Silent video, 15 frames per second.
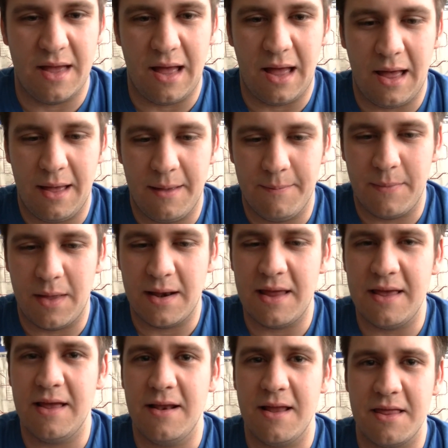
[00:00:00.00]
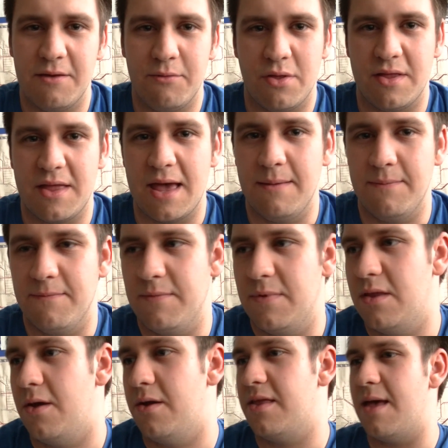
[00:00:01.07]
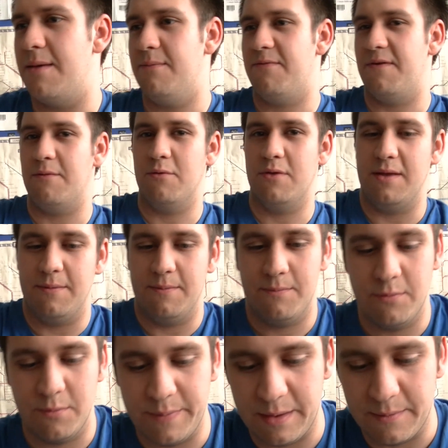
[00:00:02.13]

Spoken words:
And unless it was a tape, no, a tape thing would be